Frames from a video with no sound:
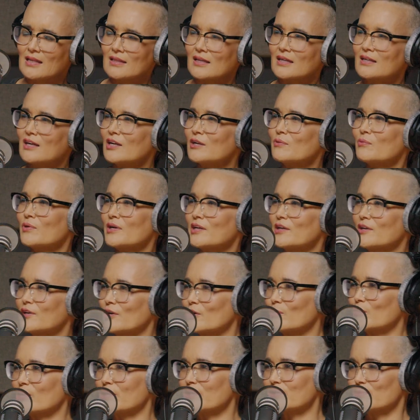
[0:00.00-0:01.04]
Like, I don't want to
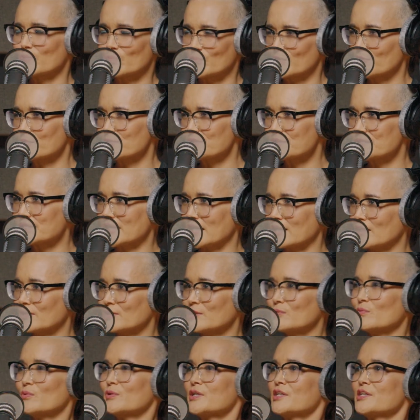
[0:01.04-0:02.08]
know where your womb is at. I
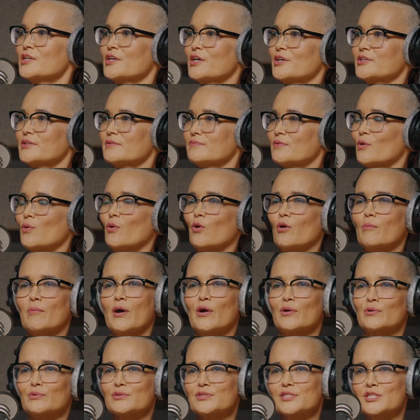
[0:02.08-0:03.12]
don't want to know your
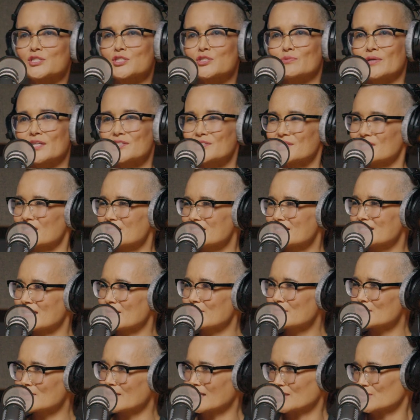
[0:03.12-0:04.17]
hormonal situation. It
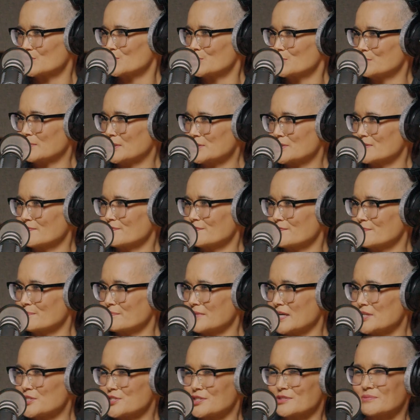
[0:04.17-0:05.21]
seems like too much
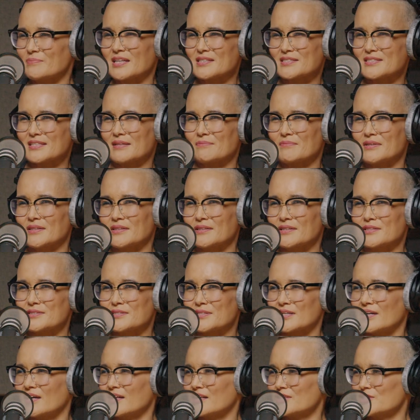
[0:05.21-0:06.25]
information about something that's
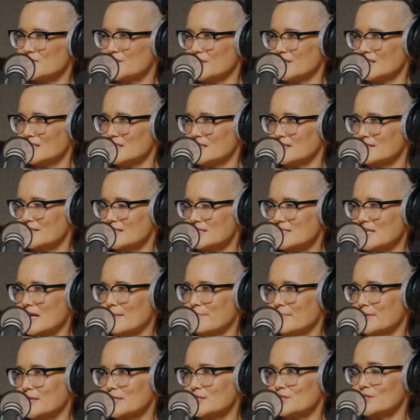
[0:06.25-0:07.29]
kind of shitty that's
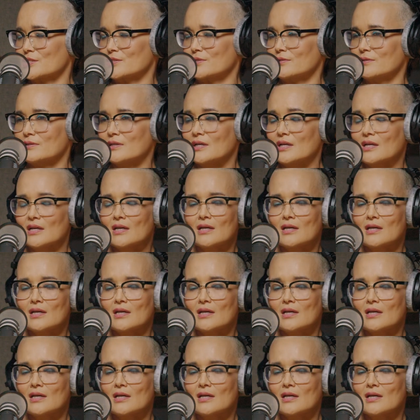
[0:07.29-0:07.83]
happening to you.